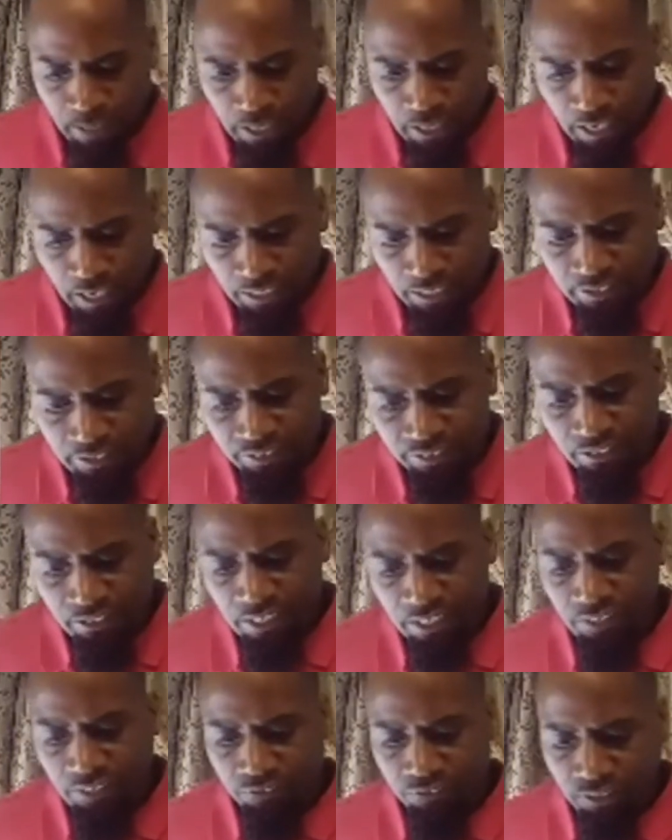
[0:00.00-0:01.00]
And he
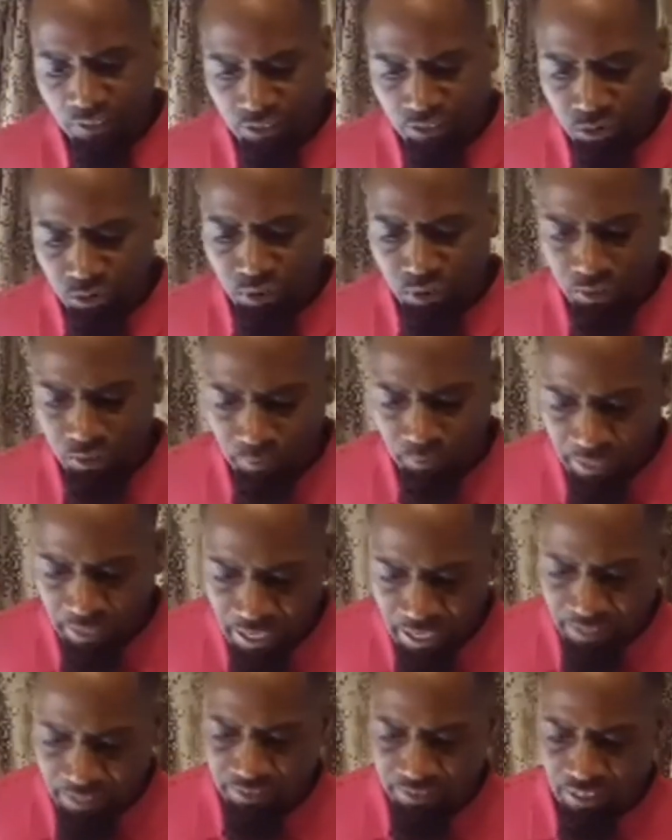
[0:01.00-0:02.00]
said unto him,
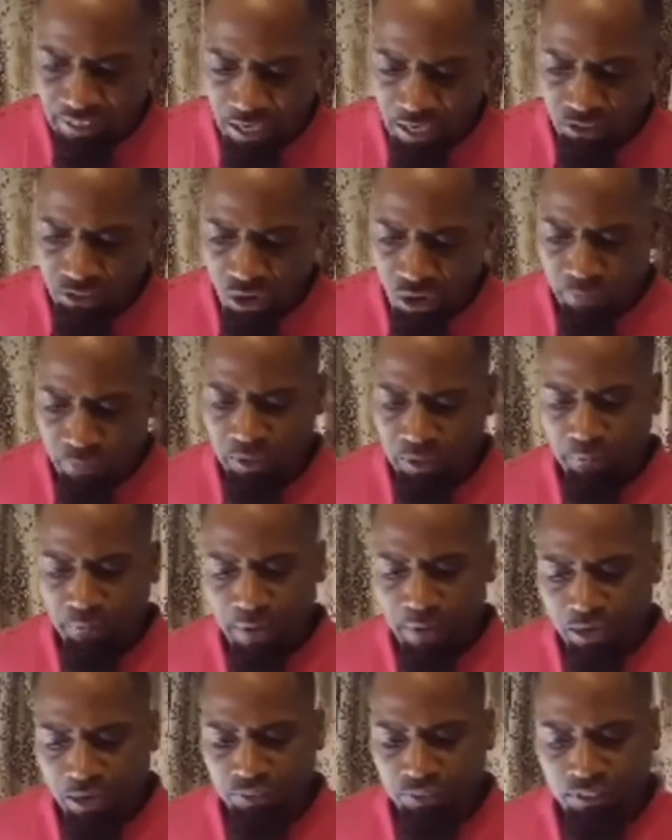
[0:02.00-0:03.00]
Cast thy garment
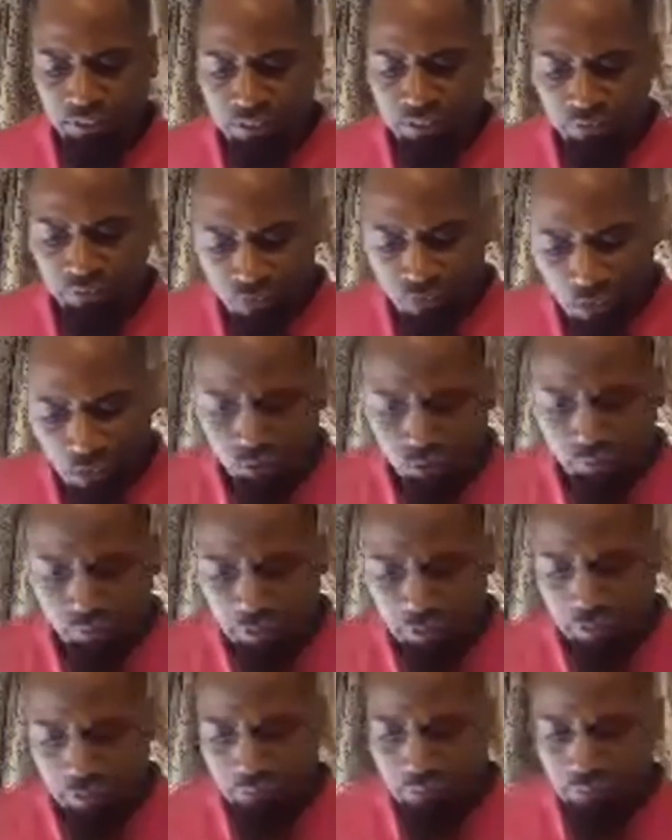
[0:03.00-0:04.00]
about thee, and follow
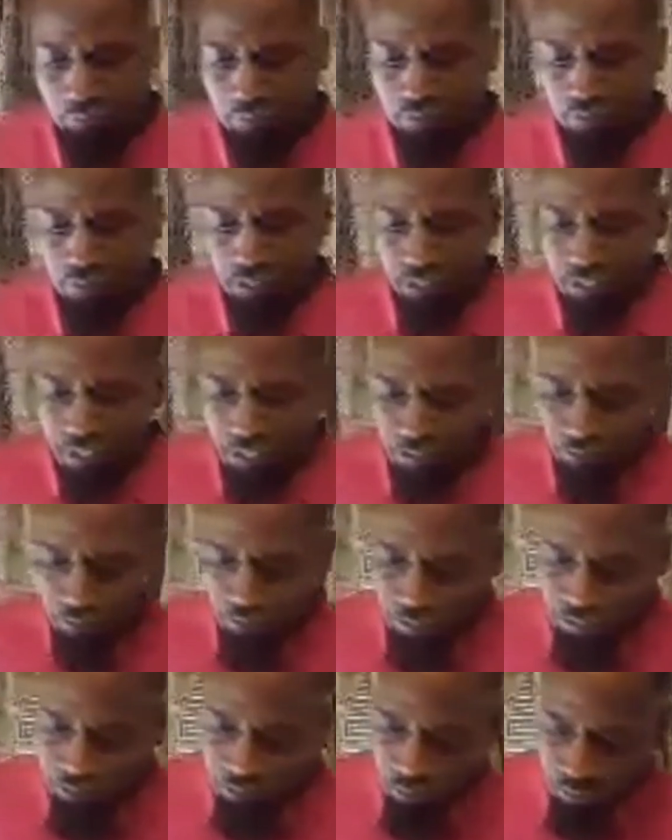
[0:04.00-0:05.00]
me. And
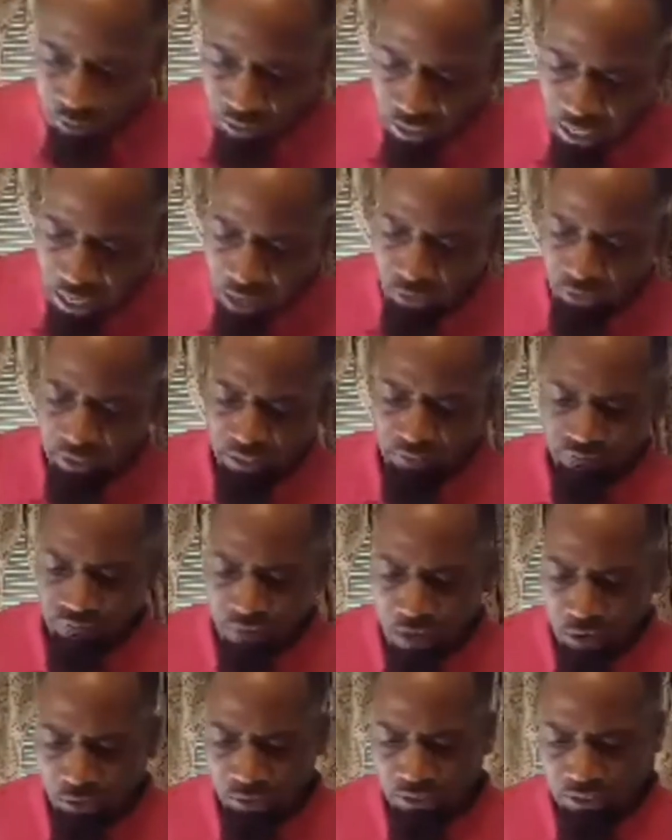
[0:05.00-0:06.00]
when he went out and
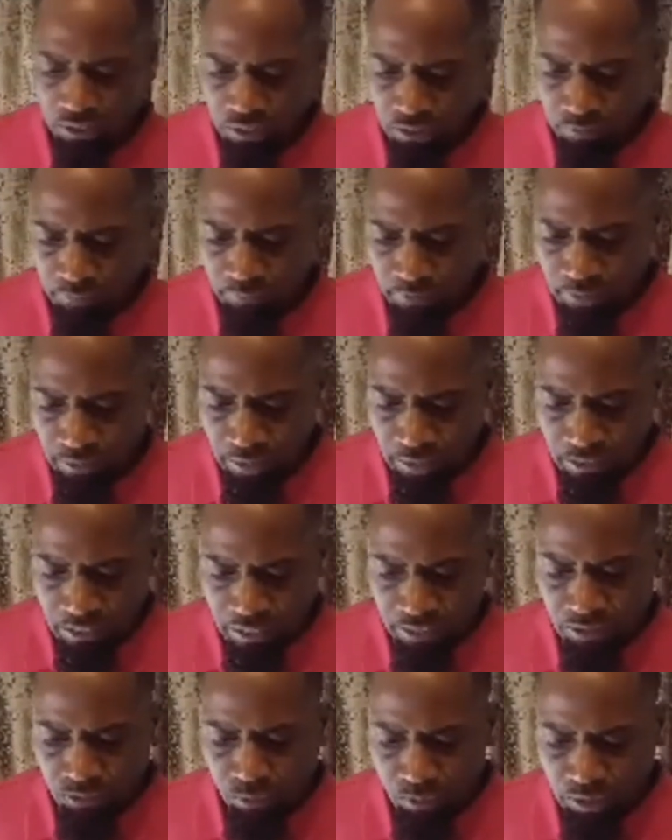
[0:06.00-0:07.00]
followed him,
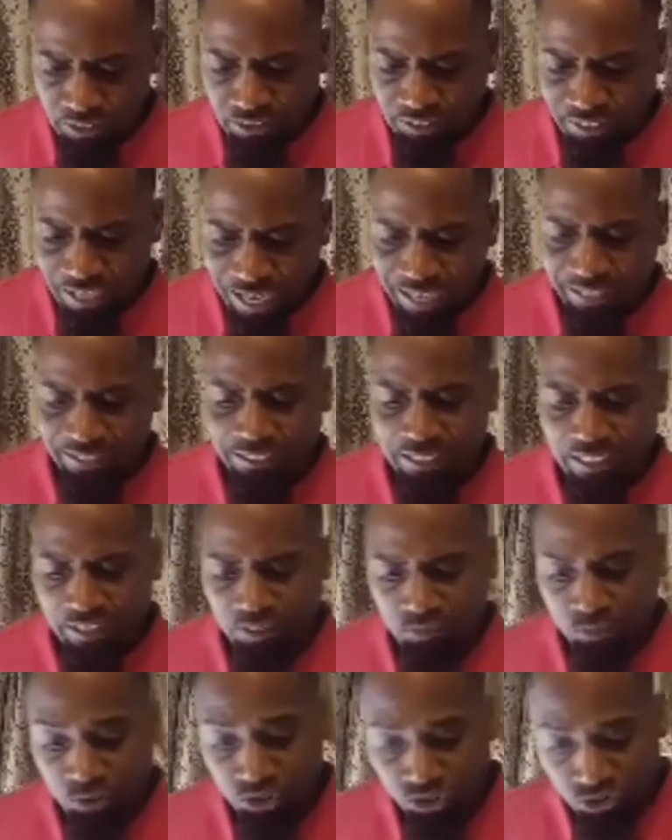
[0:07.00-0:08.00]
he wist not that
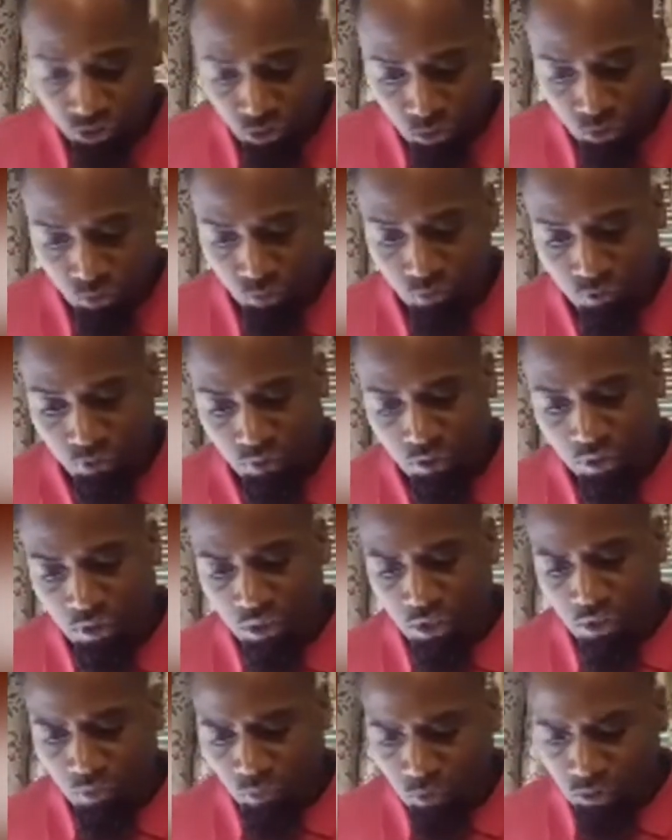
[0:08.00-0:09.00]
it was true,
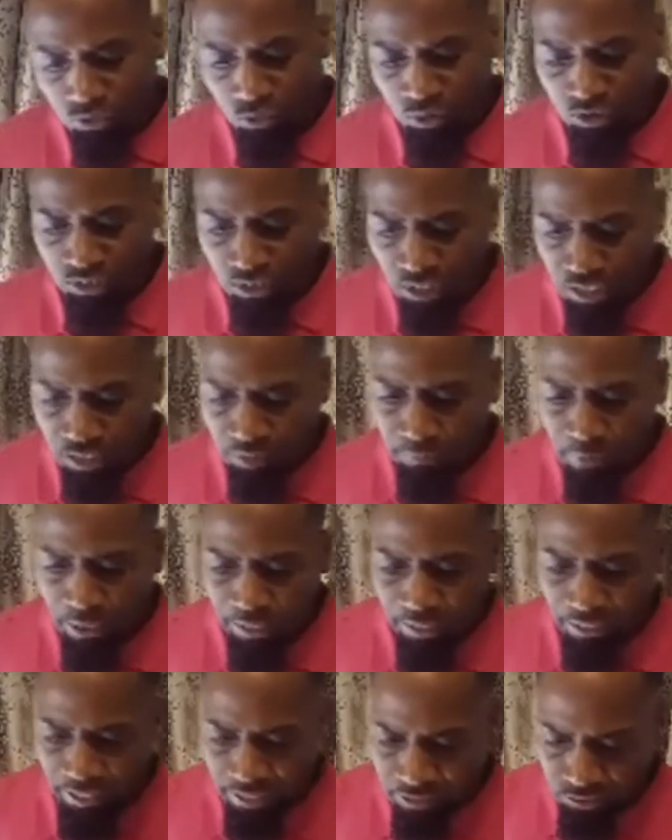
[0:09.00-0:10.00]
which was done
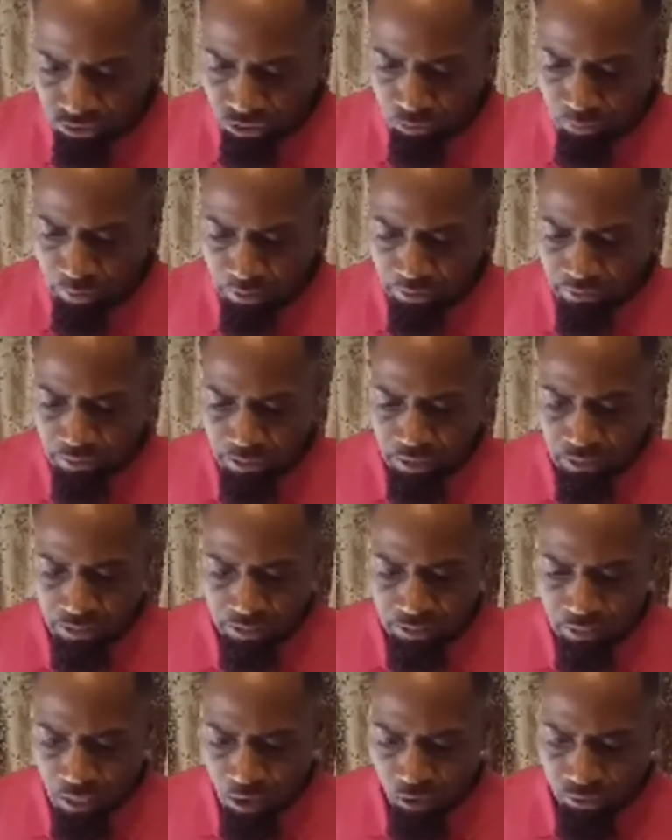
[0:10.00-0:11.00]
by the angel, but
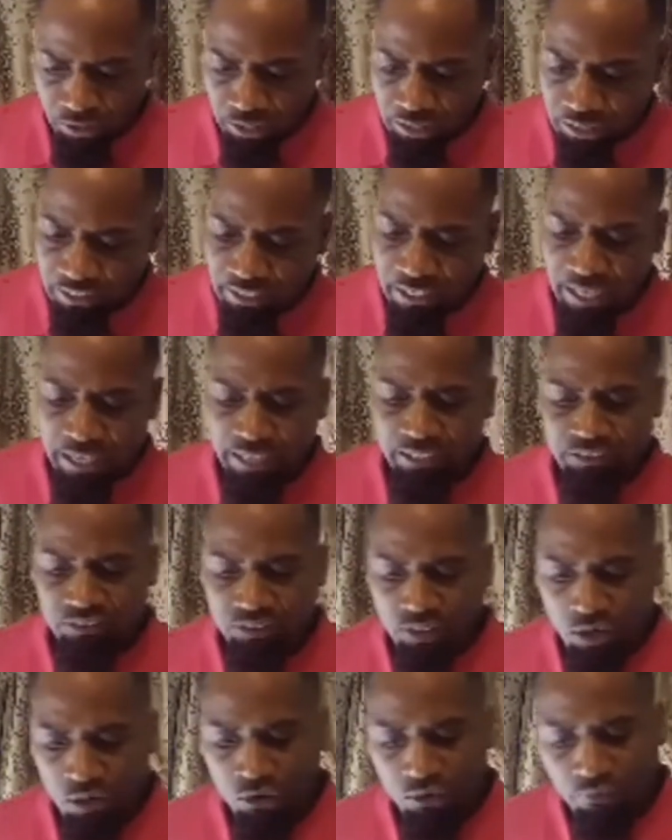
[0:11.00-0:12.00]
thought that he had
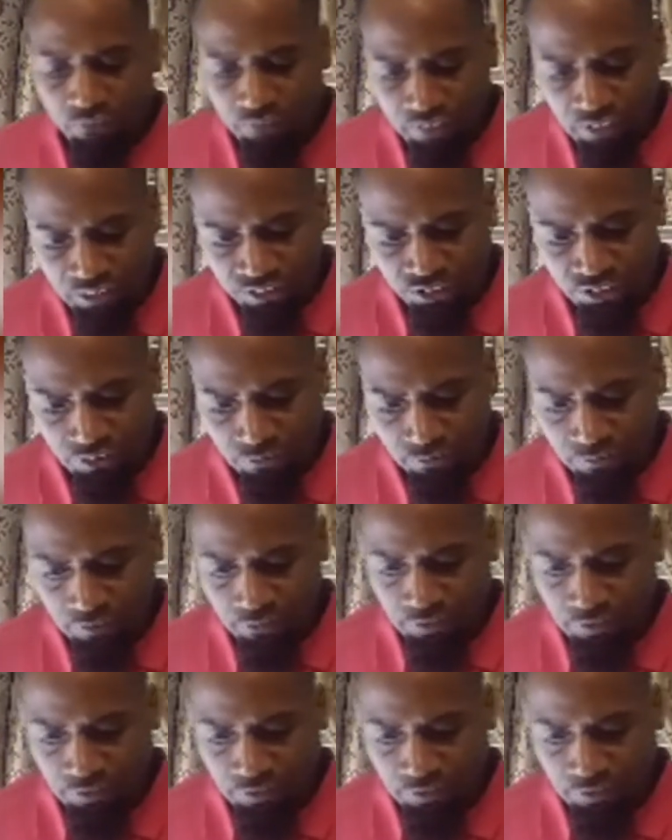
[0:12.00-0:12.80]
saw a vision.